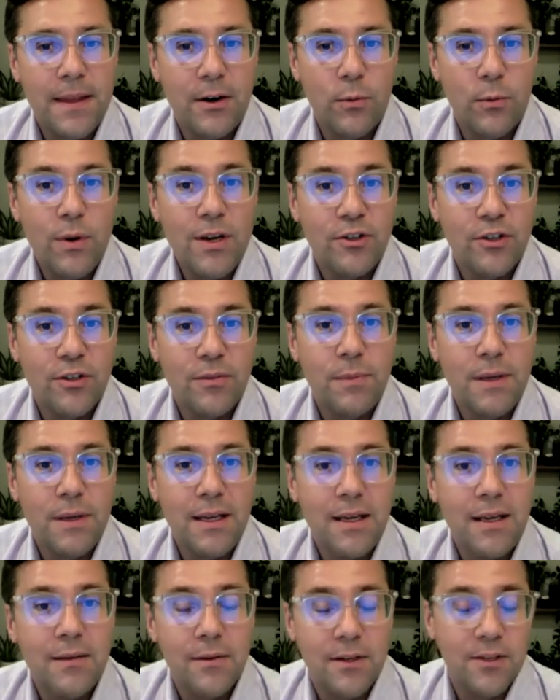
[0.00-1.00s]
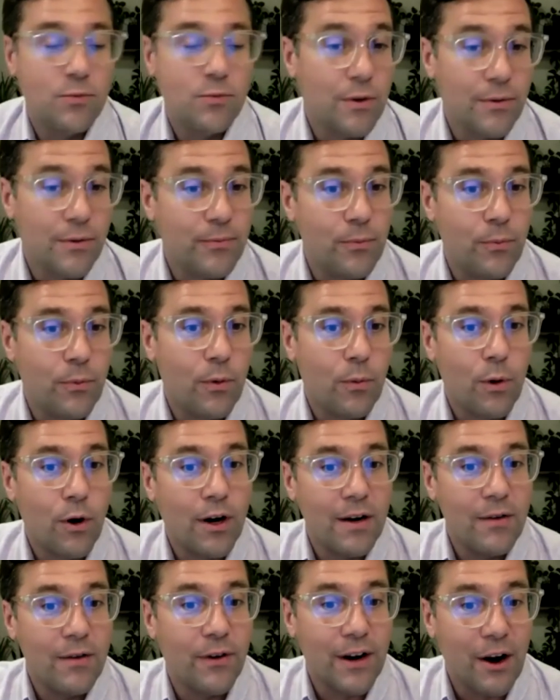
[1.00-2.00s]
we should be, because we're
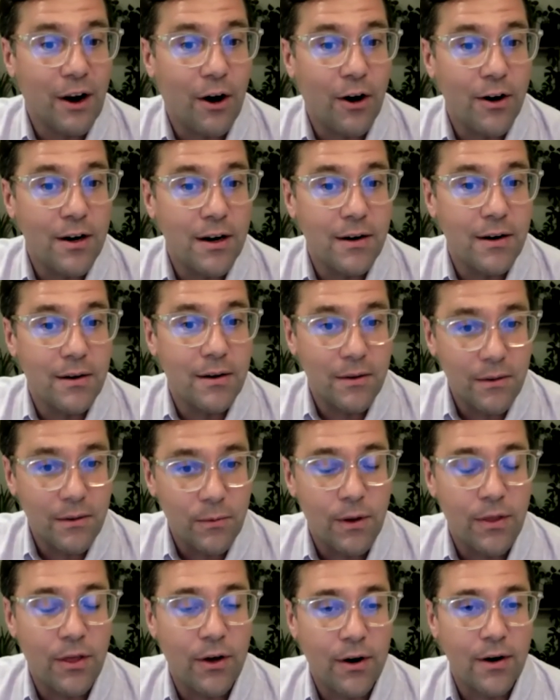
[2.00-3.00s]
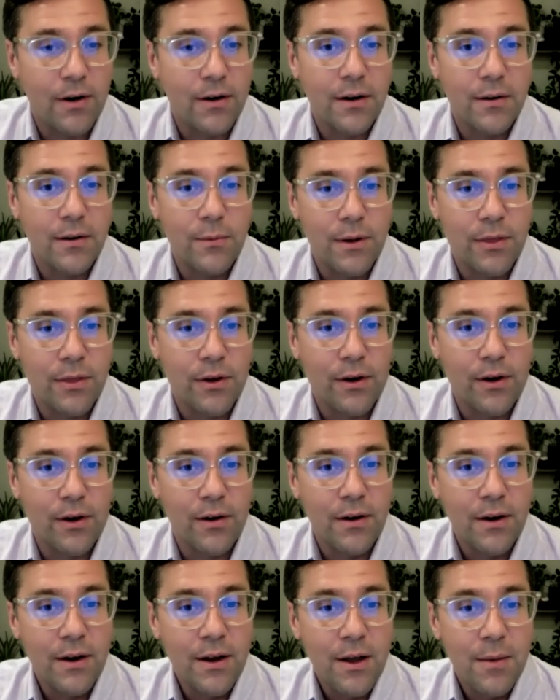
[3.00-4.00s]
working very hard with
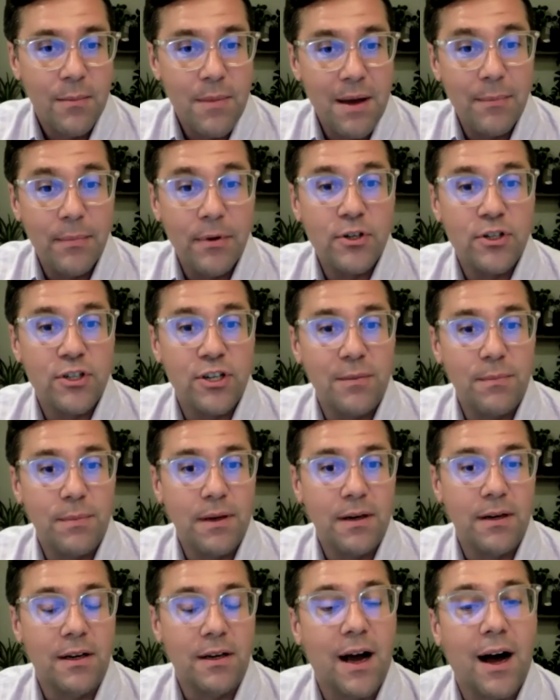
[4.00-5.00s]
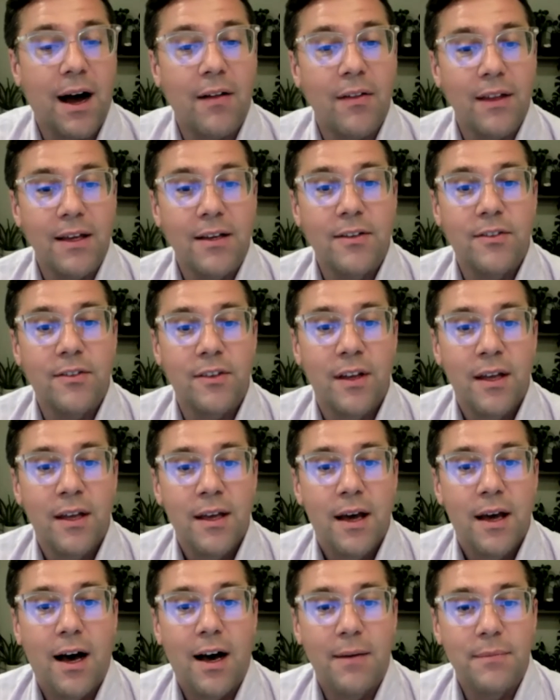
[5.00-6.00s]
our membership and colleagues
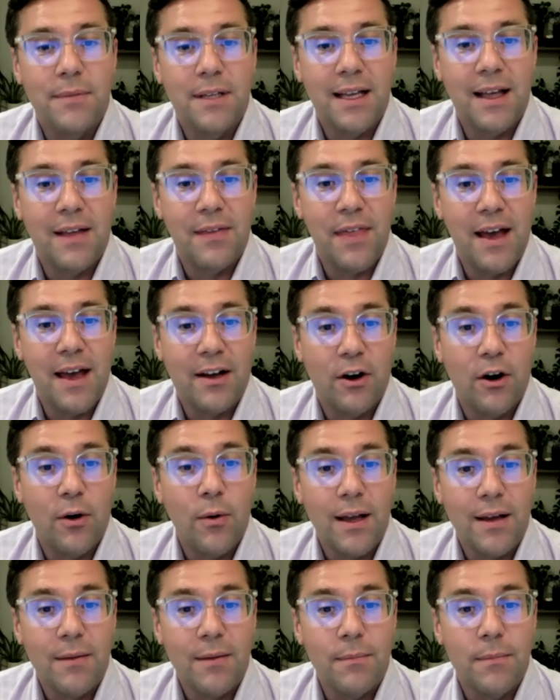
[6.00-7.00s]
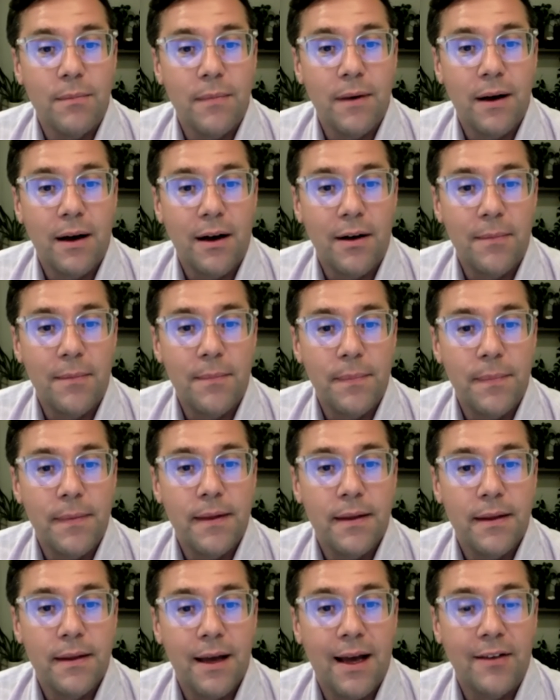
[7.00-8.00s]
to get that going
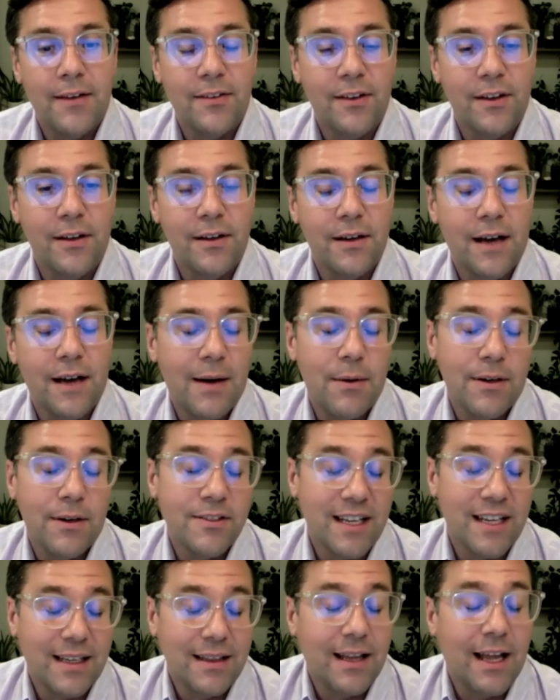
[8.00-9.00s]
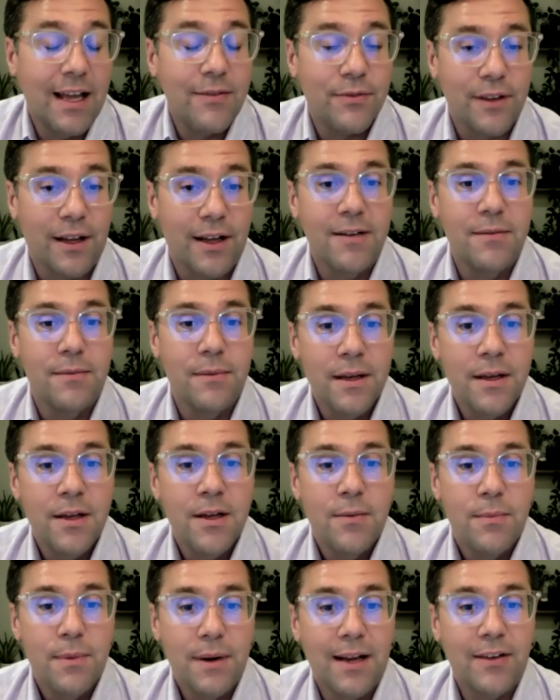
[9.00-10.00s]
as I want to say a lifeline,
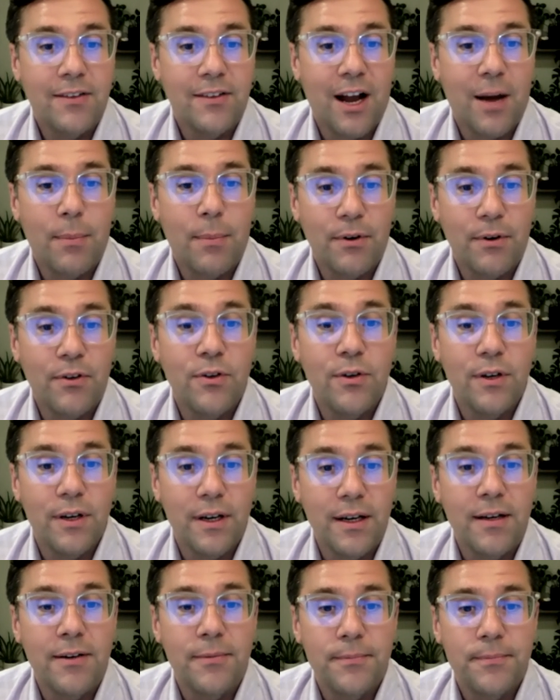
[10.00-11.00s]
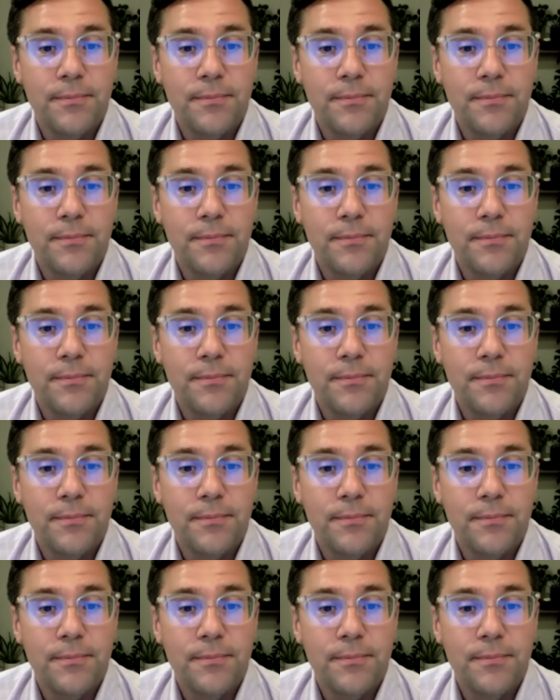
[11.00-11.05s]
but as an opportunity.